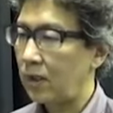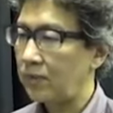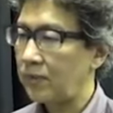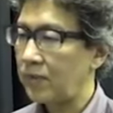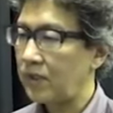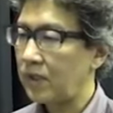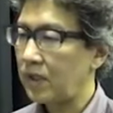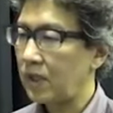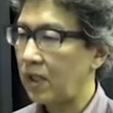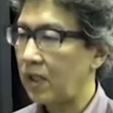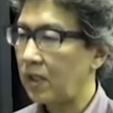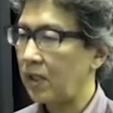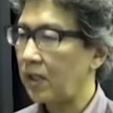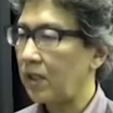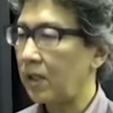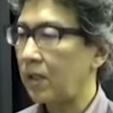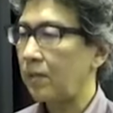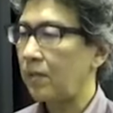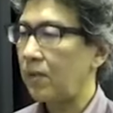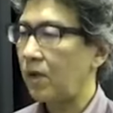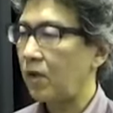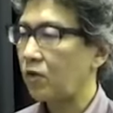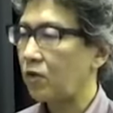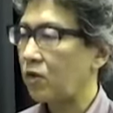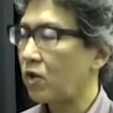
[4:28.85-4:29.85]
I'm thinking
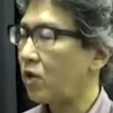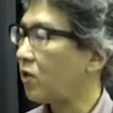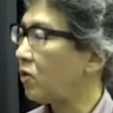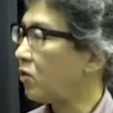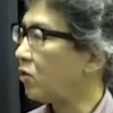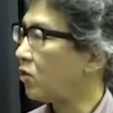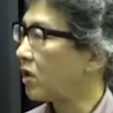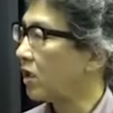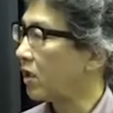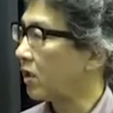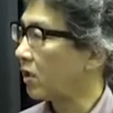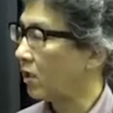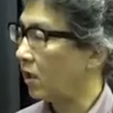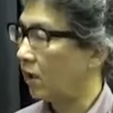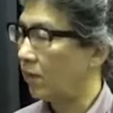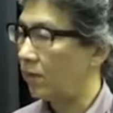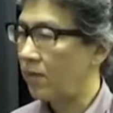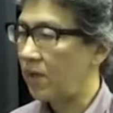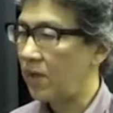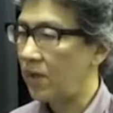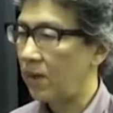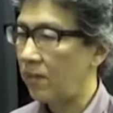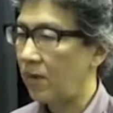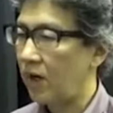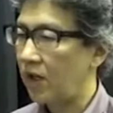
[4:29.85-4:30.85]
about using our
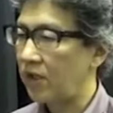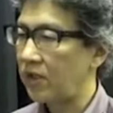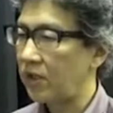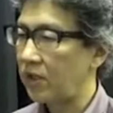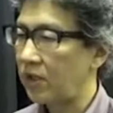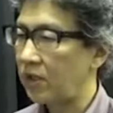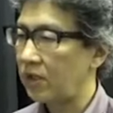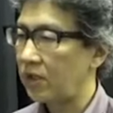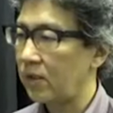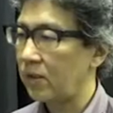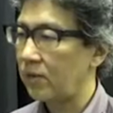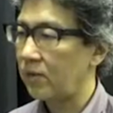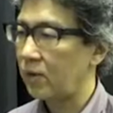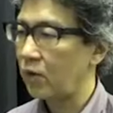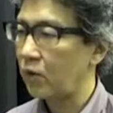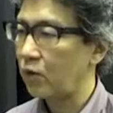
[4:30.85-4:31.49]
BMI system